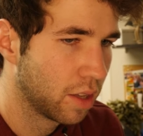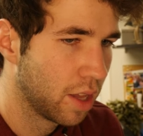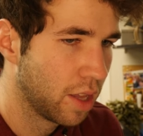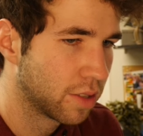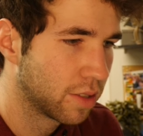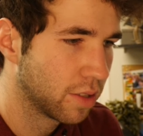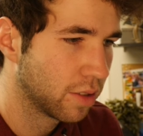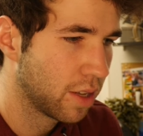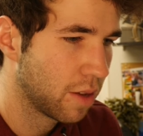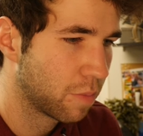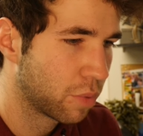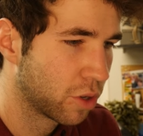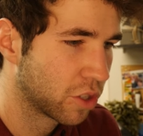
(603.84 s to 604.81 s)

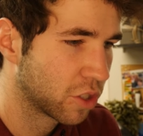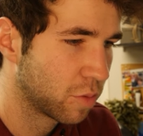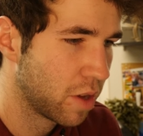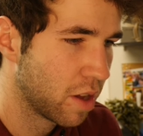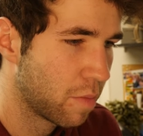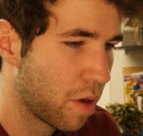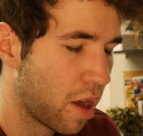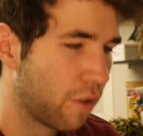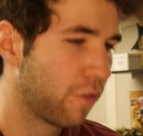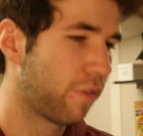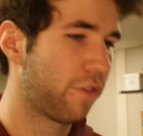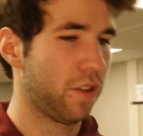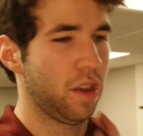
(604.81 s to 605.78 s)
instantly puts me
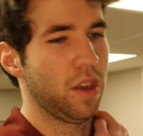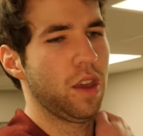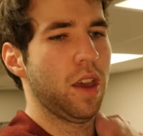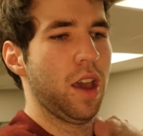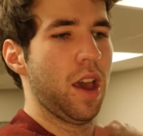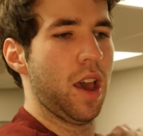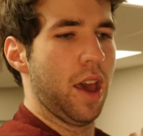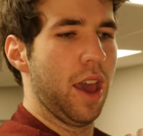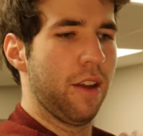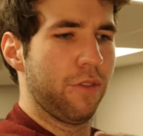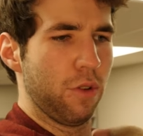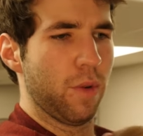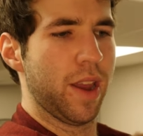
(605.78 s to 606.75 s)
above
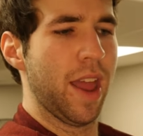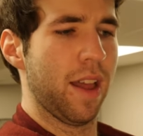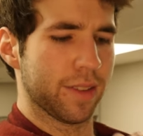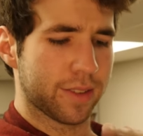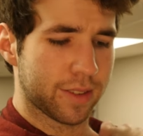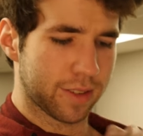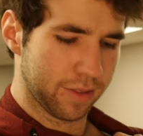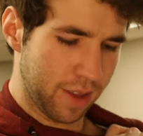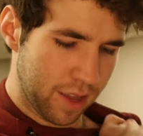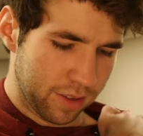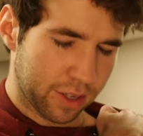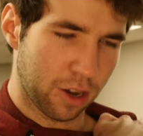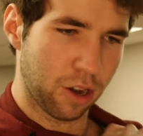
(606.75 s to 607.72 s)
everyone else
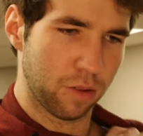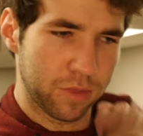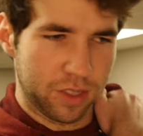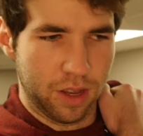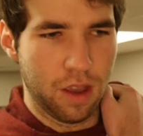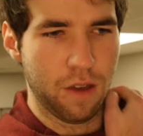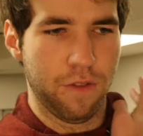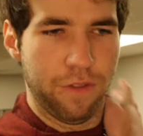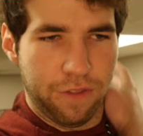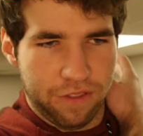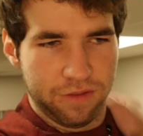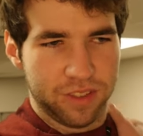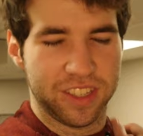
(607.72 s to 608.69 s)
in terms
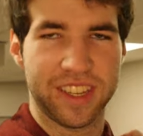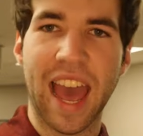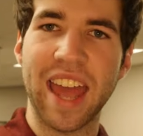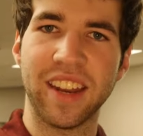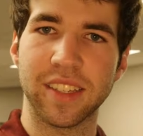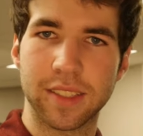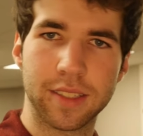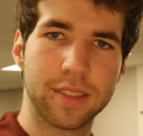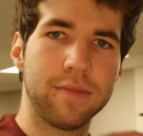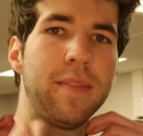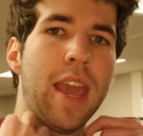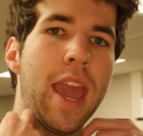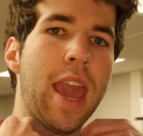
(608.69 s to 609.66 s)
of status
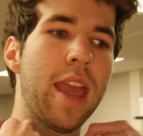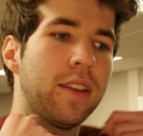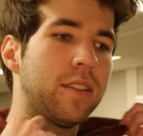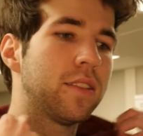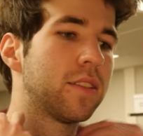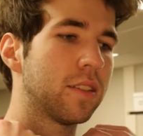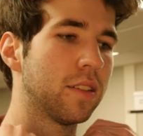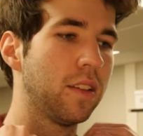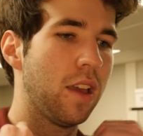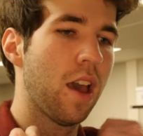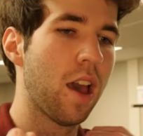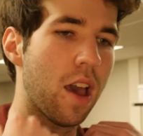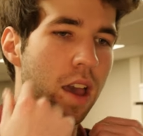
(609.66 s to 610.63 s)
and
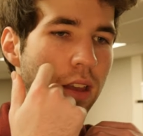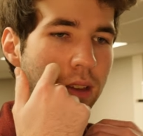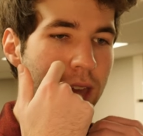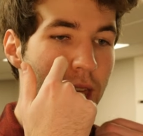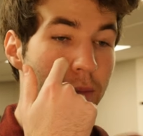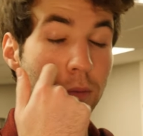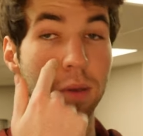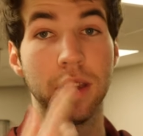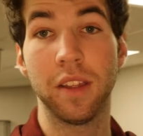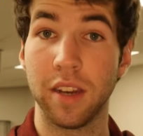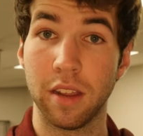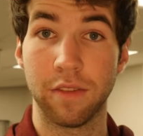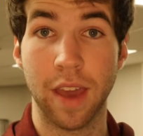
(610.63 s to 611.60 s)

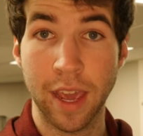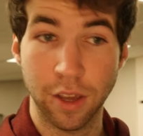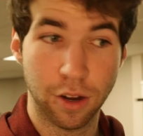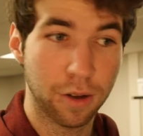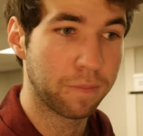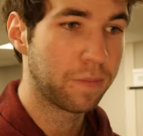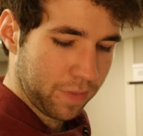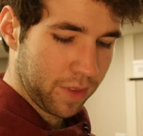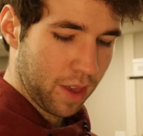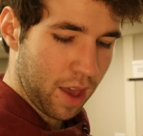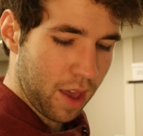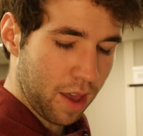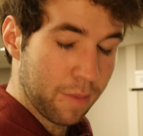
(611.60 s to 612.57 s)
capability of anger.
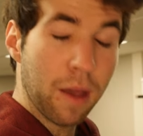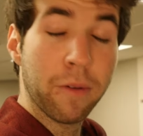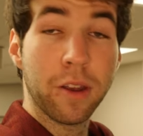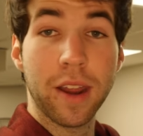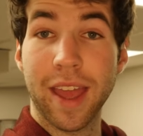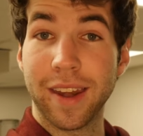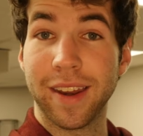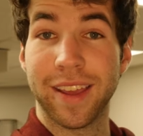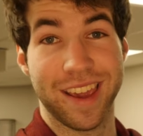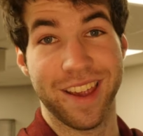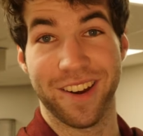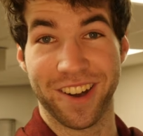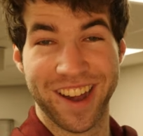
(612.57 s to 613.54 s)
I'm going to end it
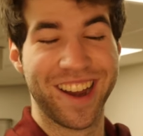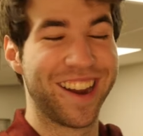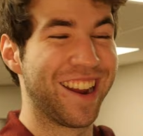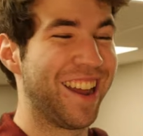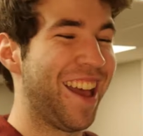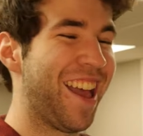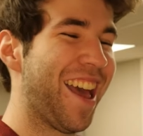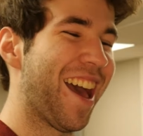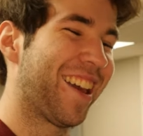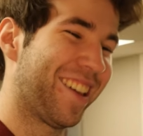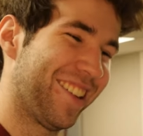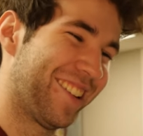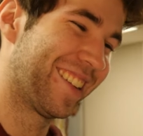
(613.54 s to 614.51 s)
here.
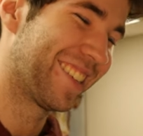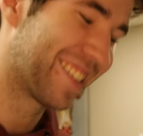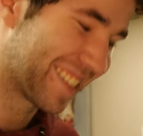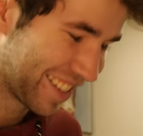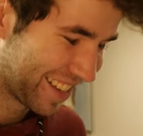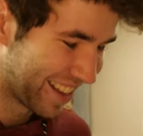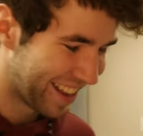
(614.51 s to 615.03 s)
Goodness.